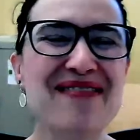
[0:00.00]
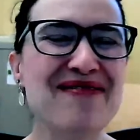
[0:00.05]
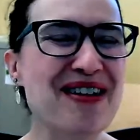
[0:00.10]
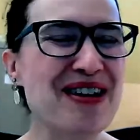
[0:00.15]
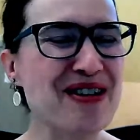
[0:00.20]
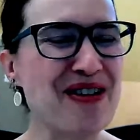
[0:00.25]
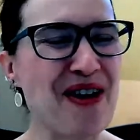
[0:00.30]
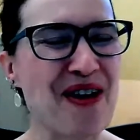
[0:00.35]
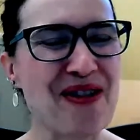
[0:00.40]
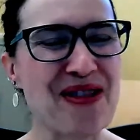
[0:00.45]

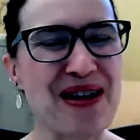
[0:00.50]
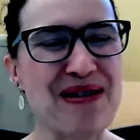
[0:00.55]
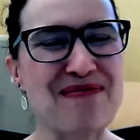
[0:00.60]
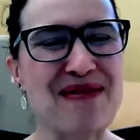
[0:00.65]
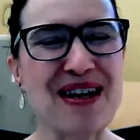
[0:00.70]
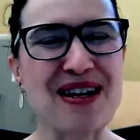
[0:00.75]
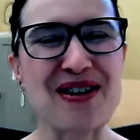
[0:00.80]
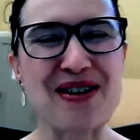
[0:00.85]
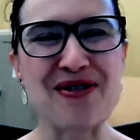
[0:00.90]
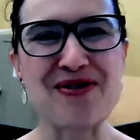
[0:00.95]
But no, they
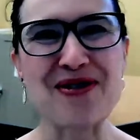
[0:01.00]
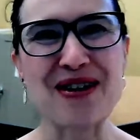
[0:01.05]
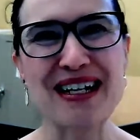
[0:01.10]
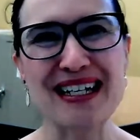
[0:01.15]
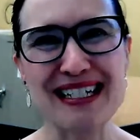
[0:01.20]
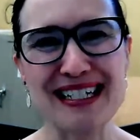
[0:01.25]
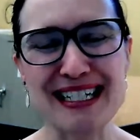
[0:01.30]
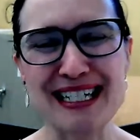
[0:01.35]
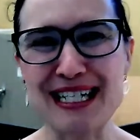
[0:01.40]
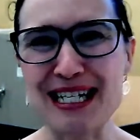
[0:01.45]
make a
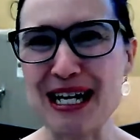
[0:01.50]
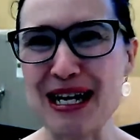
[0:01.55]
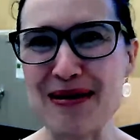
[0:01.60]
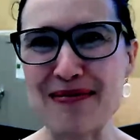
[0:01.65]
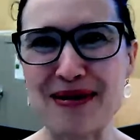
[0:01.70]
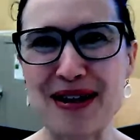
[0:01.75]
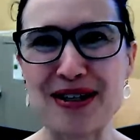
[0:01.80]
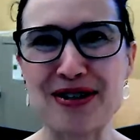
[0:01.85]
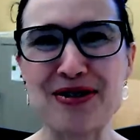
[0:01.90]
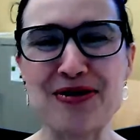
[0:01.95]
great
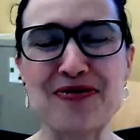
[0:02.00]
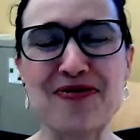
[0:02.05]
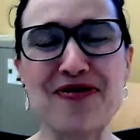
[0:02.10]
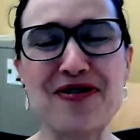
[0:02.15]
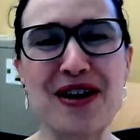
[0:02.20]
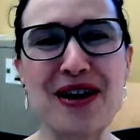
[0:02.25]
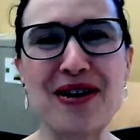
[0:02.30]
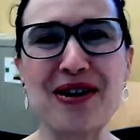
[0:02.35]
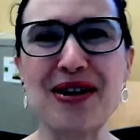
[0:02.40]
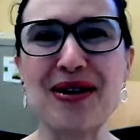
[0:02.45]
team. They do
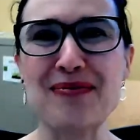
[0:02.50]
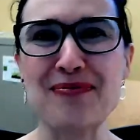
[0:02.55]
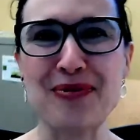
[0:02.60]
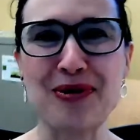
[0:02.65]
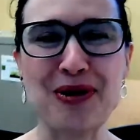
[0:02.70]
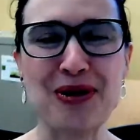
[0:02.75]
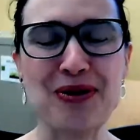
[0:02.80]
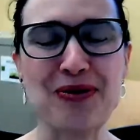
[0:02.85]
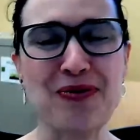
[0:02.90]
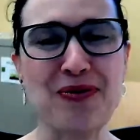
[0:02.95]
very
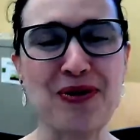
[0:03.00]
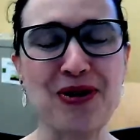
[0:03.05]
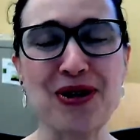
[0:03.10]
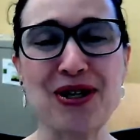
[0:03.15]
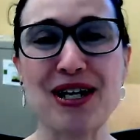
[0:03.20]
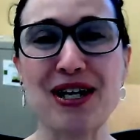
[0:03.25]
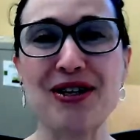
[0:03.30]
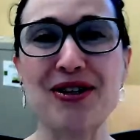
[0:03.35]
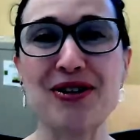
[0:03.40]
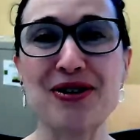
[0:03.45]
important
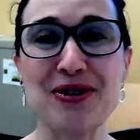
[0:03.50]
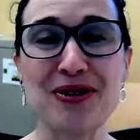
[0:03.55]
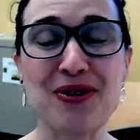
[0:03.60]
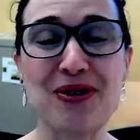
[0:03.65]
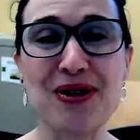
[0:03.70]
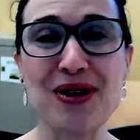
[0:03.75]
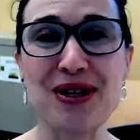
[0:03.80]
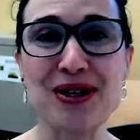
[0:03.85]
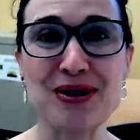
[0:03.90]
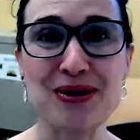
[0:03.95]
work, and you're
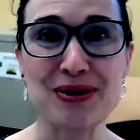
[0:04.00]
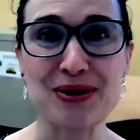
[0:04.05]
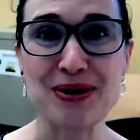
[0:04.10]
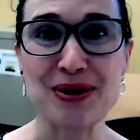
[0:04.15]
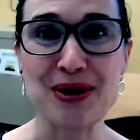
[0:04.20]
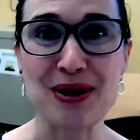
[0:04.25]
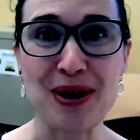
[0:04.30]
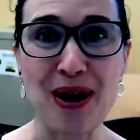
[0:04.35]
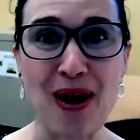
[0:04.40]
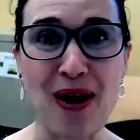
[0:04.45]
going to
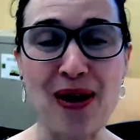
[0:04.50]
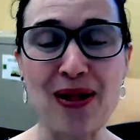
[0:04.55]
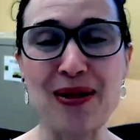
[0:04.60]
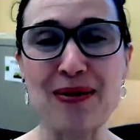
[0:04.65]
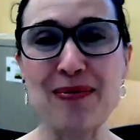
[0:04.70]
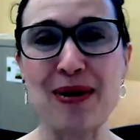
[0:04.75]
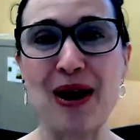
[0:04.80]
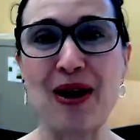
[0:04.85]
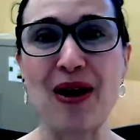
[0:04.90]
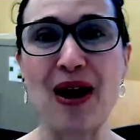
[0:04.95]
learn all
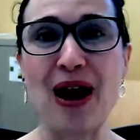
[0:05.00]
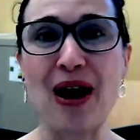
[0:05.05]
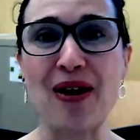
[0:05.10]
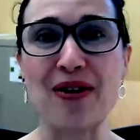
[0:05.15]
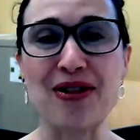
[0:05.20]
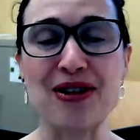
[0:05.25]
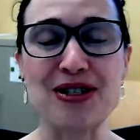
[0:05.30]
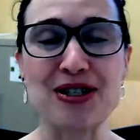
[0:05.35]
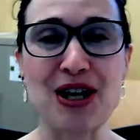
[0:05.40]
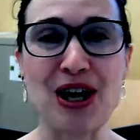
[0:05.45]
about
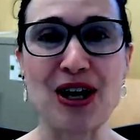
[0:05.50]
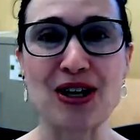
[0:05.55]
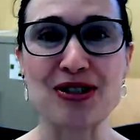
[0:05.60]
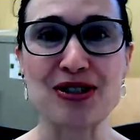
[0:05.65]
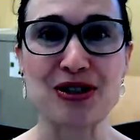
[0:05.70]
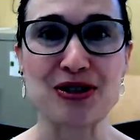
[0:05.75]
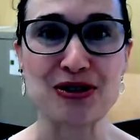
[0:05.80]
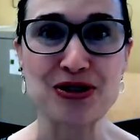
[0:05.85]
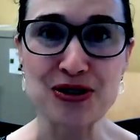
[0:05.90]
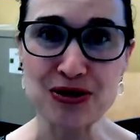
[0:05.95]
how the
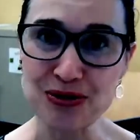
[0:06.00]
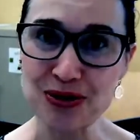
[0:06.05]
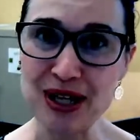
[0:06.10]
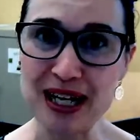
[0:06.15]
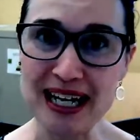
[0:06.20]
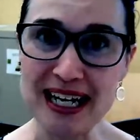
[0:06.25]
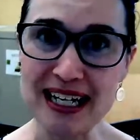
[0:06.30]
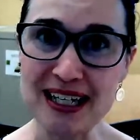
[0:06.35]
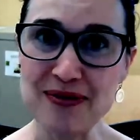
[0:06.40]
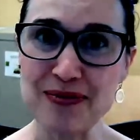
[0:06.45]
dogs are
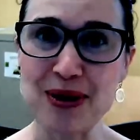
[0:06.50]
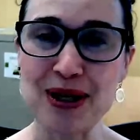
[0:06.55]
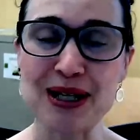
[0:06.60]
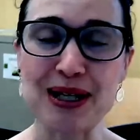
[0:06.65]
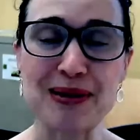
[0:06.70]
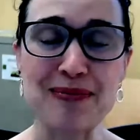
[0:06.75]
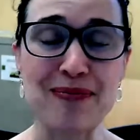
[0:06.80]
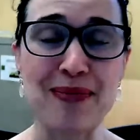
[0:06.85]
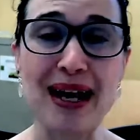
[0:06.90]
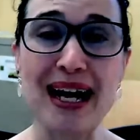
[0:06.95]
trained, what
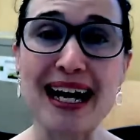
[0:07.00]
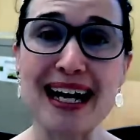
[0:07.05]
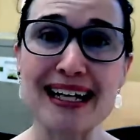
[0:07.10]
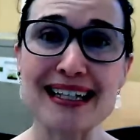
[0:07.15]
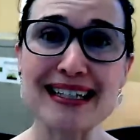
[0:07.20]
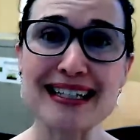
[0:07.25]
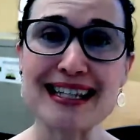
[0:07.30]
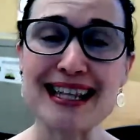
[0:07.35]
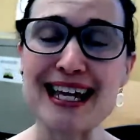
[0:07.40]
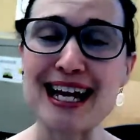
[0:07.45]

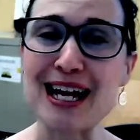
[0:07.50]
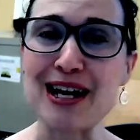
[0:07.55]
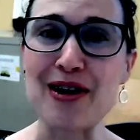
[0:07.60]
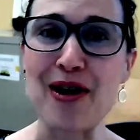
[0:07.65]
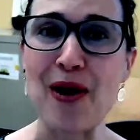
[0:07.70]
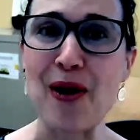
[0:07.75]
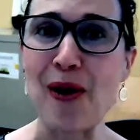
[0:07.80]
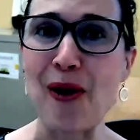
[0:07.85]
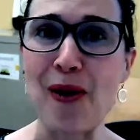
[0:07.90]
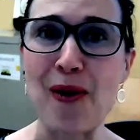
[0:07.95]
commands they
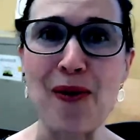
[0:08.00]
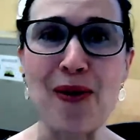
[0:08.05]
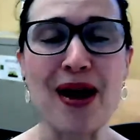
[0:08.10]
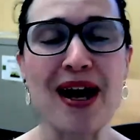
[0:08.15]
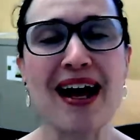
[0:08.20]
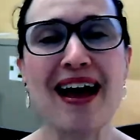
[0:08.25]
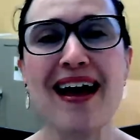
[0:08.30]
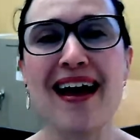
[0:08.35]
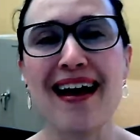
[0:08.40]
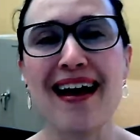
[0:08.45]
know,
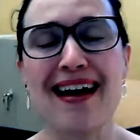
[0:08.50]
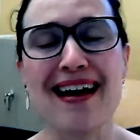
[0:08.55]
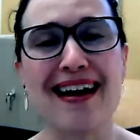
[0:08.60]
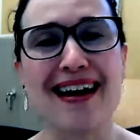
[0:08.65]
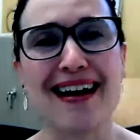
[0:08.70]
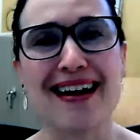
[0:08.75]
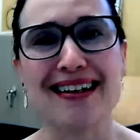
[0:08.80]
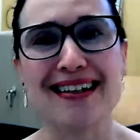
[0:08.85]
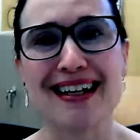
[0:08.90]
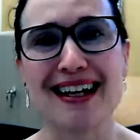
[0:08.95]

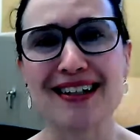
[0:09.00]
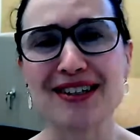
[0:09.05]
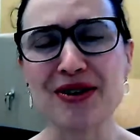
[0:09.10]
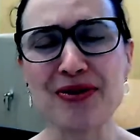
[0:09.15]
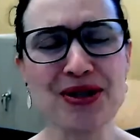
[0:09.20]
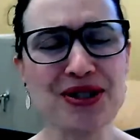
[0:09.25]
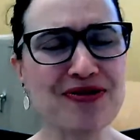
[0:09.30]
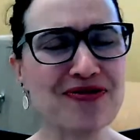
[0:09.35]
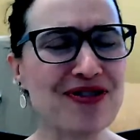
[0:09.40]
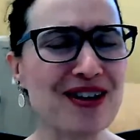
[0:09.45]
and it's
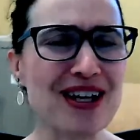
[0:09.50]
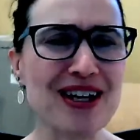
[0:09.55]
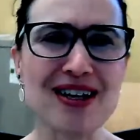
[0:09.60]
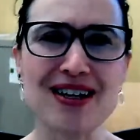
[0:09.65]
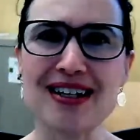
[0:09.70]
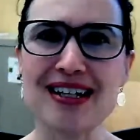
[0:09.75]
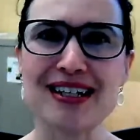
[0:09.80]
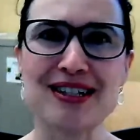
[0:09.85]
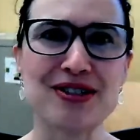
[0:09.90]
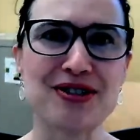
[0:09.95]
always
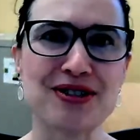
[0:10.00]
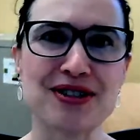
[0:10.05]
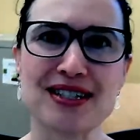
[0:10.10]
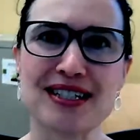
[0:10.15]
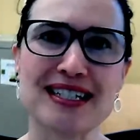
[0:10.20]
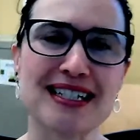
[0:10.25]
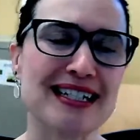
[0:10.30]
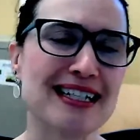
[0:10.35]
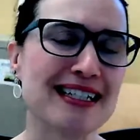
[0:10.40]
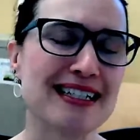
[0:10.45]
very
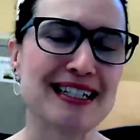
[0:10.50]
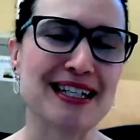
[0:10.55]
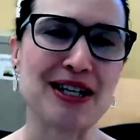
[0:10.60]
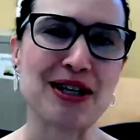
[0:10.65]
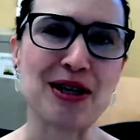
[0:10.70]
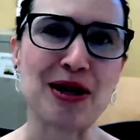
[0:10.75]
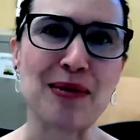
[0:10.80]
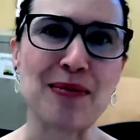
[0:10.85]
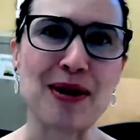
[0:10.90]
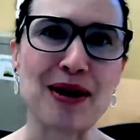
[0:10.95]
interesting to
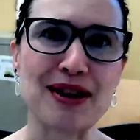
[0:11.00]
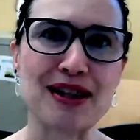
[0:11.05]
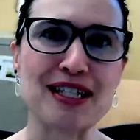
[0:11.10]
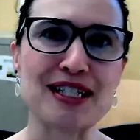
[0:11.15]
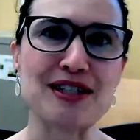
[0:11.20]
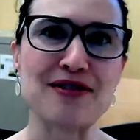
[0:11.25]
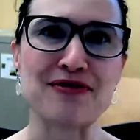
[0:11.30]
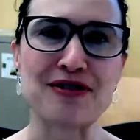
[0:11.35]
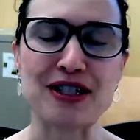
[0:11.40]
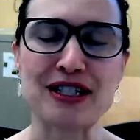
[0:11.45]
hear about
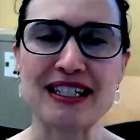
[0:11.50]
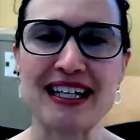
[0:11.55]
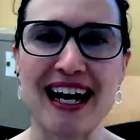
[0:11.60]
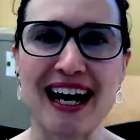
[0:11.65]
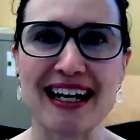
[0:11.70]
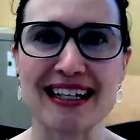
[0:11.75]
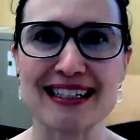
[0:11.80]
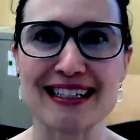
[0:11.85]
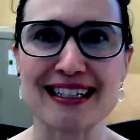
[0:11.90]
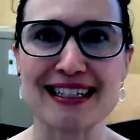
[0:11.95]
the different
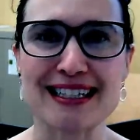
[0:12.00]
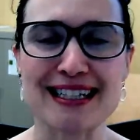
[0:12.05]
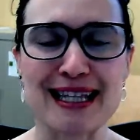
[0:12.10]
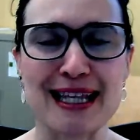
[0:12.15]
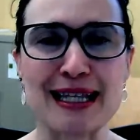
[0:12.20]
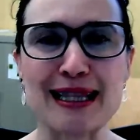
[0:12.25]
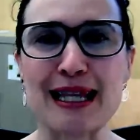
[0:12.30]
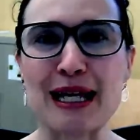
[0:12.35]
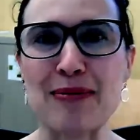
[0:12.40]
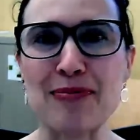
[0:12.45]
tasks
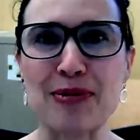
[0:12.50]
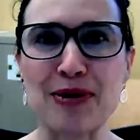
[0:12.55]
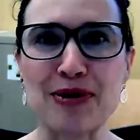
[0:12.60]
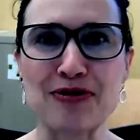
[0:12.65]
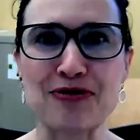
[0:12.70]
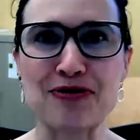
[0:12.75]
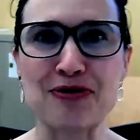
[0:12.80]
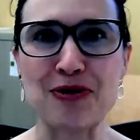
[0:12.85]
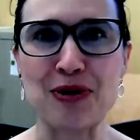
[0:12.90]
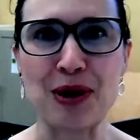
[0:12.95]
that they
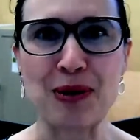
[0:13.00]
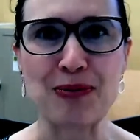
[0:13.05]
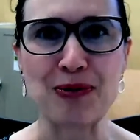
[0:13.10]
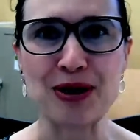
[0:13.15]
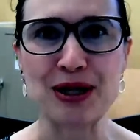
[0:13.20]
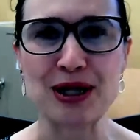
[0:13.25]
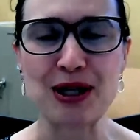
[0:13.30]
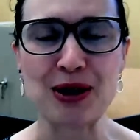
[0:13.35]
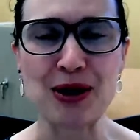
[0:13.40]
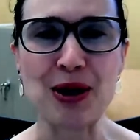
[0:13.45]
perform
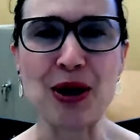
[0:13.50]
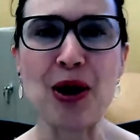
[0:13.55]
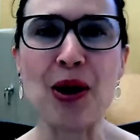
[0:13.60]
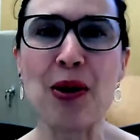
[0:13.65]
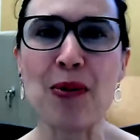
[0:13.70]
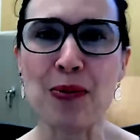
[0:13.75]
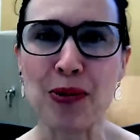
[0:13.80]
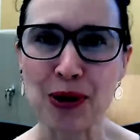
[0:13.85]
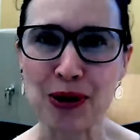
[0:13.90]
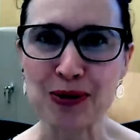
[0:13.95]
with our
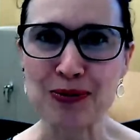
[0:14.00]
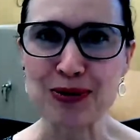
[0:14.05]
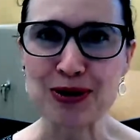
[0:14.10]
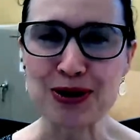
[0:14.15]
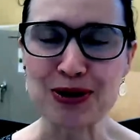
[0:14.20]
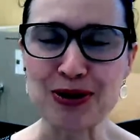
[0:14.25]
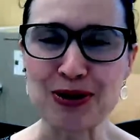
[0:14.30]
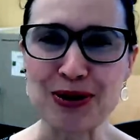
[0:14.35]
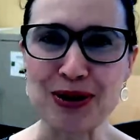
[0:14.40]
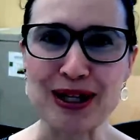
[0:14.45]
Border
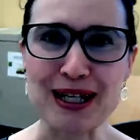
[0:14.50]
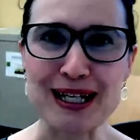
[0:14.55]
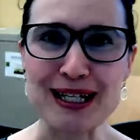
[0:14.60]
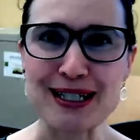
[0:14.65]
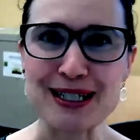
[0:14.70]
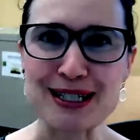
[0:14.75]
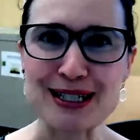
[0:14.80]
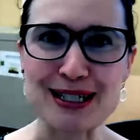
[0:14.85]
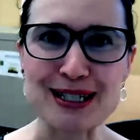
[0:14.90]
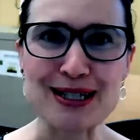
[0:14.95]
Patrol
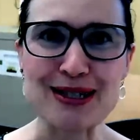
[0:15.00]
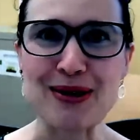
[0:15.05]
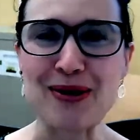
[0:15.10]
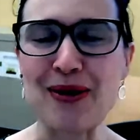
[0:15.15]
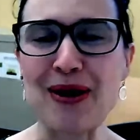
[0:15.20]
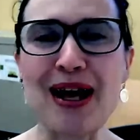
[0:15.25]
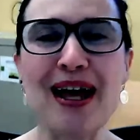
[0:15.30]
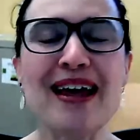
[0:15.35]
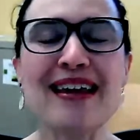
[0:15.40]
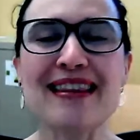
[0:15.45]
agents.
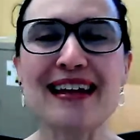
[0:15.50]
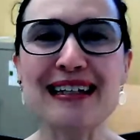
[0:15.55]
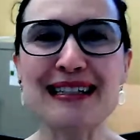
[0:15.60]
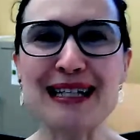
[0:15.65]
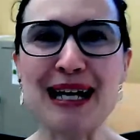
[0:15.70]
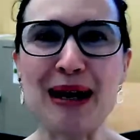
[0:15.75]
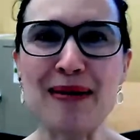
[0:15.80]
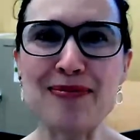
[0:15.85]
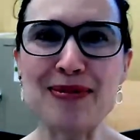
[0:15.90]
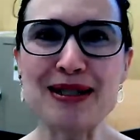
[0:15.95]
So
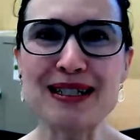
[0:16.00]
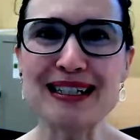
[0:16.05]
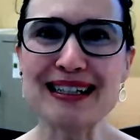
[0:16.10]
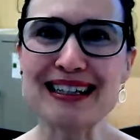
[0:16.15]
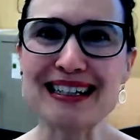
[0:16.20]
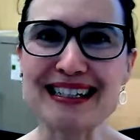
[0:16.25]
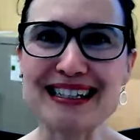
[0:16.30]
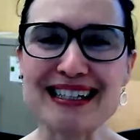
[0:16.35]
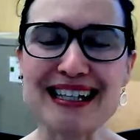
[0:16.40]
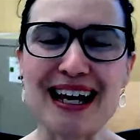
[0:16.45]
that's
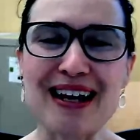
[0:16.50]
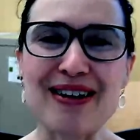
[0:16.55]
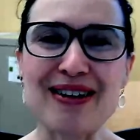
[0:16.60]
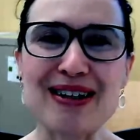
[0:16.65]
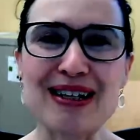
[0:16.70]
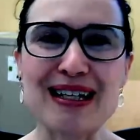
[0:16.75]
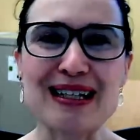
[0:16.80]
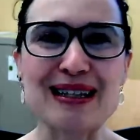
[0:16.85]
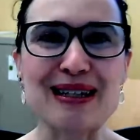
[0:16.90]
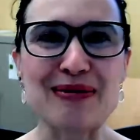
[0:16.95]
happening this
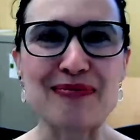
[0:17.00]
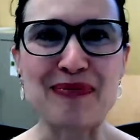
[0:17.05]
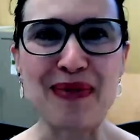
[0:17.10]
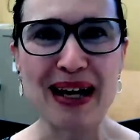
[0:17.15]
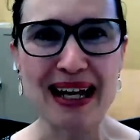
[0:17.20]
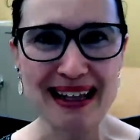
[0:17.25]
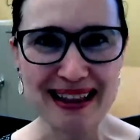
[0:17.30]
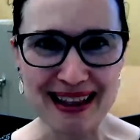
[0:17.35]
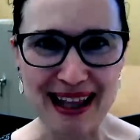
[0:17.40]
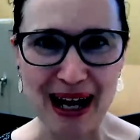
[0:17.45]
Saturday at the
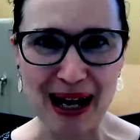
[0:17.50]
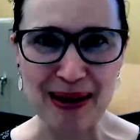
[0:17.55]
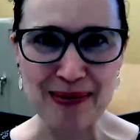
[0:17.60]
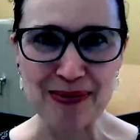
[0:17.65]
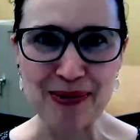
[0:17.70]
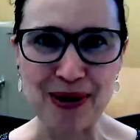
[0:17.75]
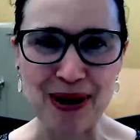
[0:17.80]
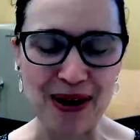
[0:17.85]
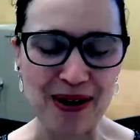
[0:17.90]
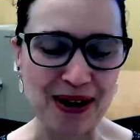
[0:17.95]
main
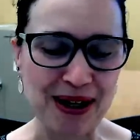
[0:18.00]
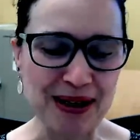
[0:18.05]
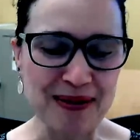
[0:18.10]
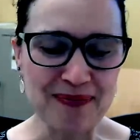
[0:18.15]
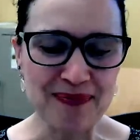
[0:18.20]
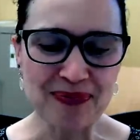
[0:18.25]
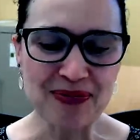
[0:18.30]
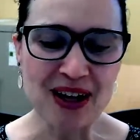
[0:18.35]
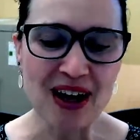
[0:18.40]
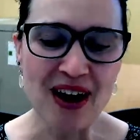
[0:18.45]
library.